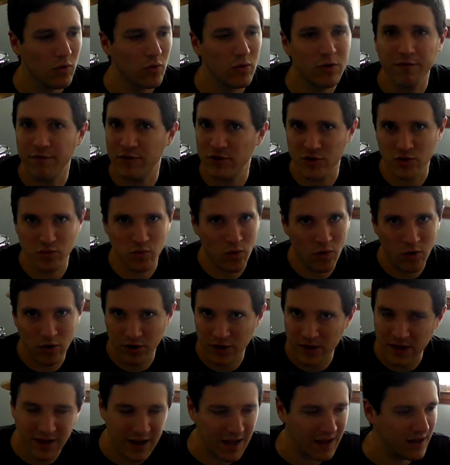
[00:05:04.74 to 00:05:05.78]
or first
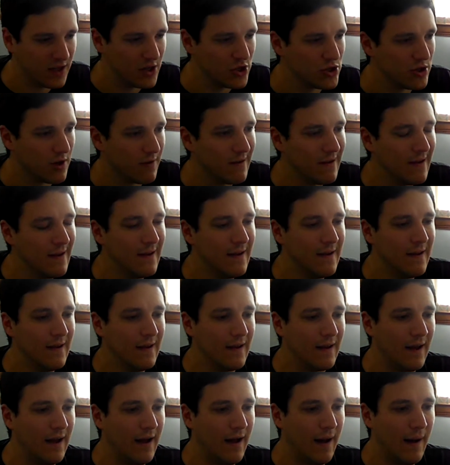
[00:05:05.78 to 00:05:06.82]
wort addition,
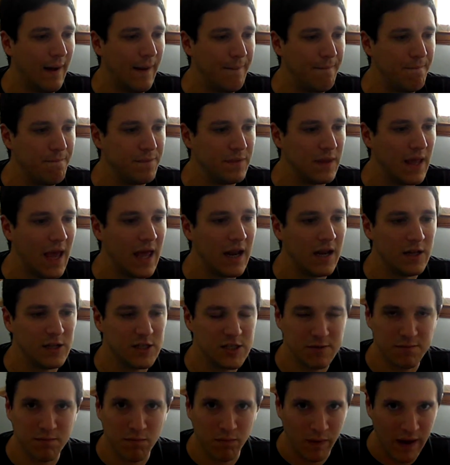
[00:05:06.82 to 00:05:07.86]
and
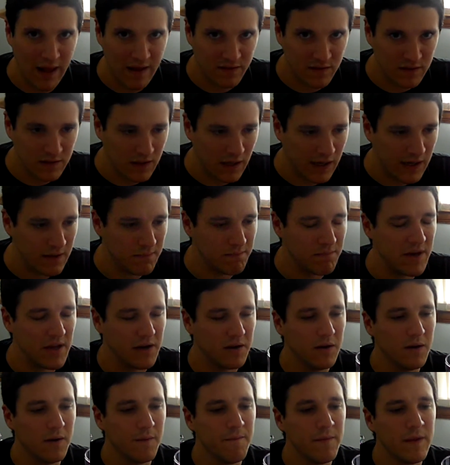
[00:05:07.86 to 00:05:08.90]
it's pleasantly
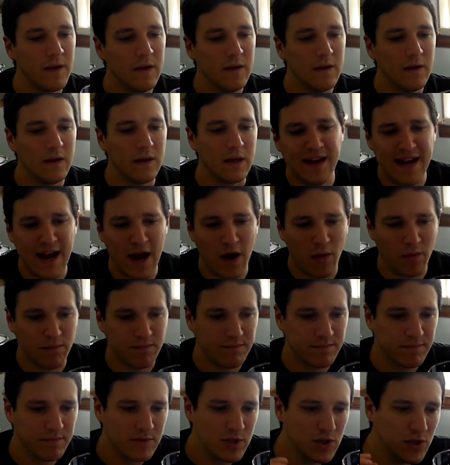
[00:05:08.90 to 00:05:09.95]
bitter. Now,
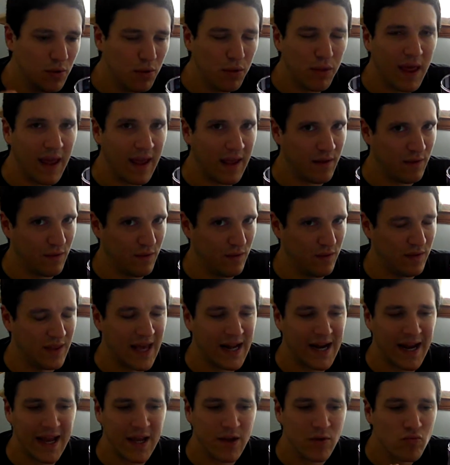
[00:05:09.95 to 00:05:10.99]
two things
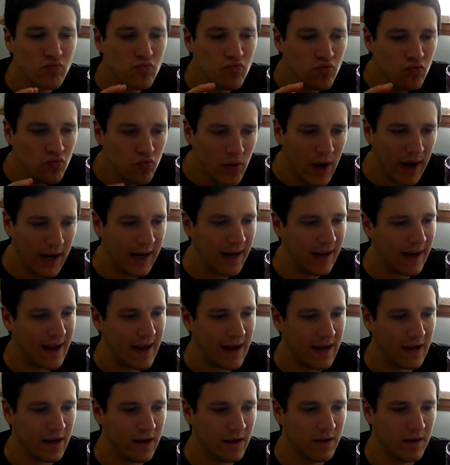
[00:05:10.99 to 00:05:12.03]
that I really
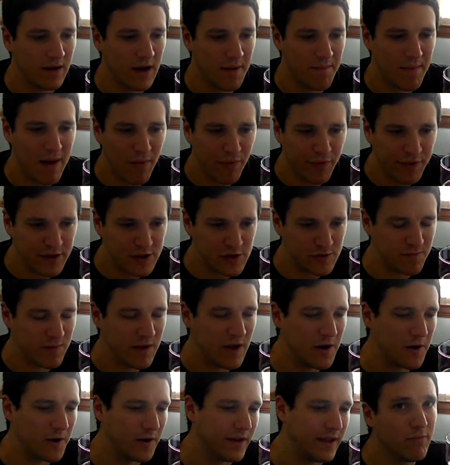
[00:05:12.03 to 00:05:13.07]
like about this
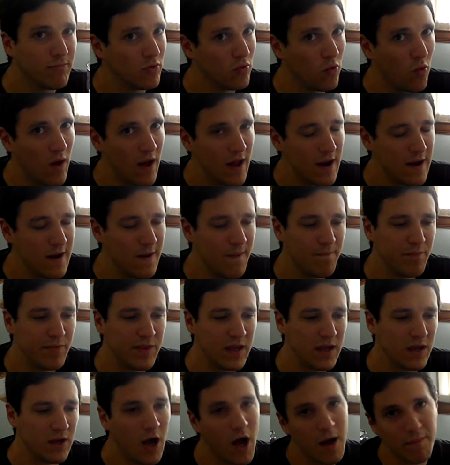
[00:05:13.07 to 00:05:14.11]
beer. Number one,
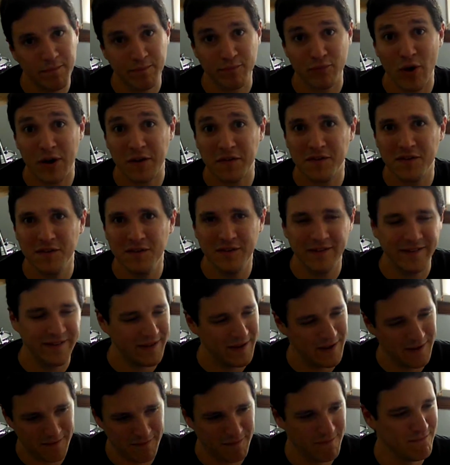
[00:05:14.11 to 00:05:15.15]
the hop
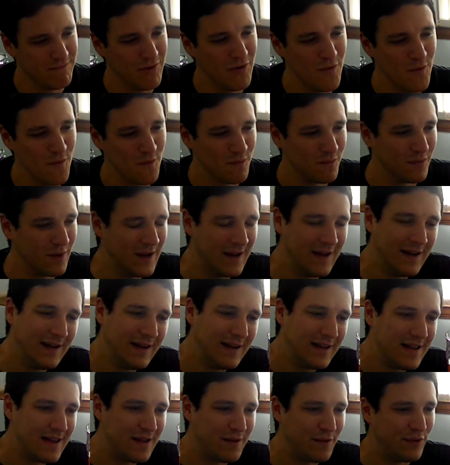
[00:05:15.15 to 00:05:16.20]
presence. boom,
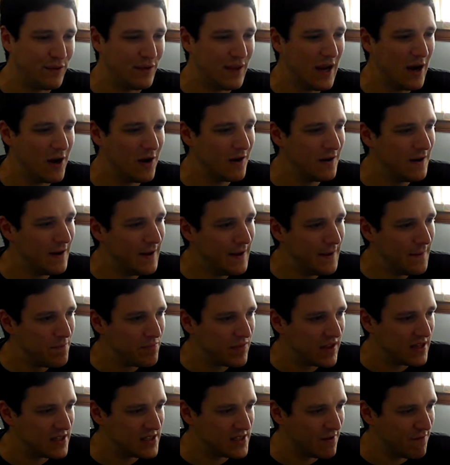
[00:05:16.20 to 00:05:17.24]
it's there.
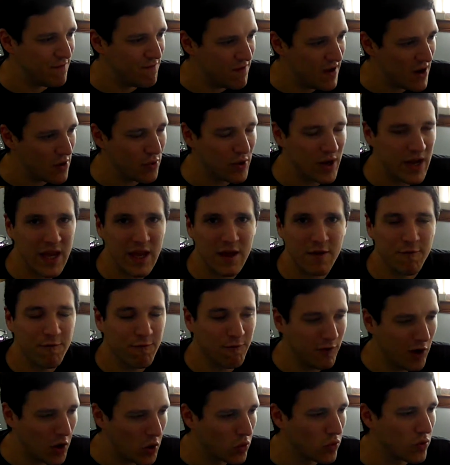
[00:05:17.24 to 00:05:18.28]
It's a very
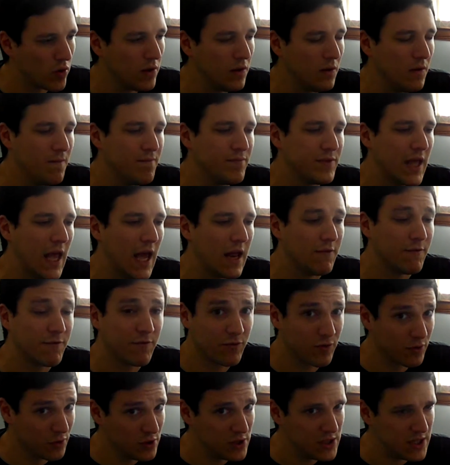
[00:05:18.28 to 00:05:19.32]
floral and
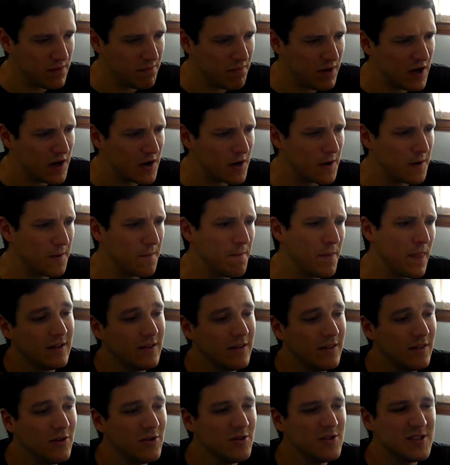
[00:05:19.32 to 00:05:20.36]
fruity beer.
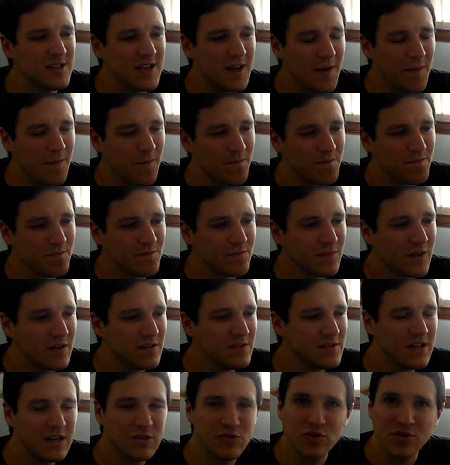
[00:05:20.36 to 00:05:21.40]
There's a
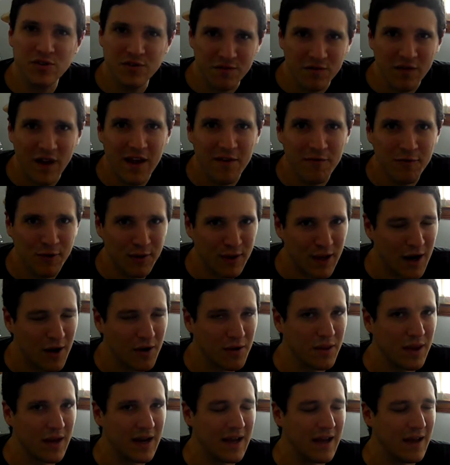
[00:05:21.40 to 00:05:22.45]
citrus flavor
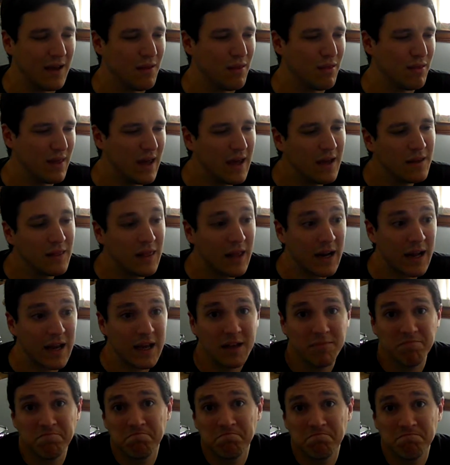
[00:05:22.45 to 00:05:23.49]
there that I think that
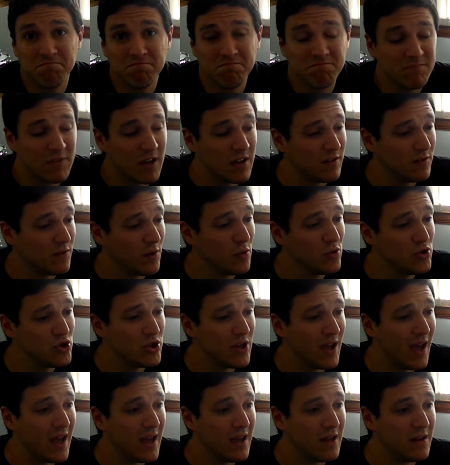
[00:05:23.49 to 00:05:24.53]
I
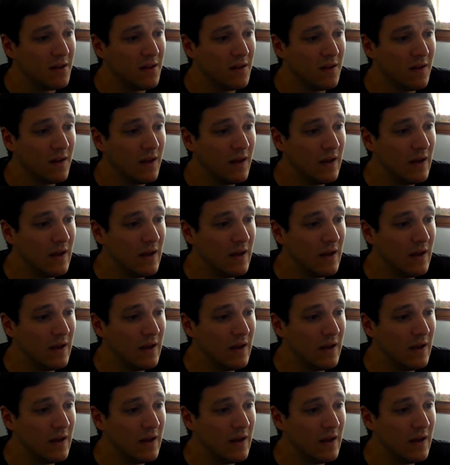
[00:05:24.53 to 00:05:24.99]
associate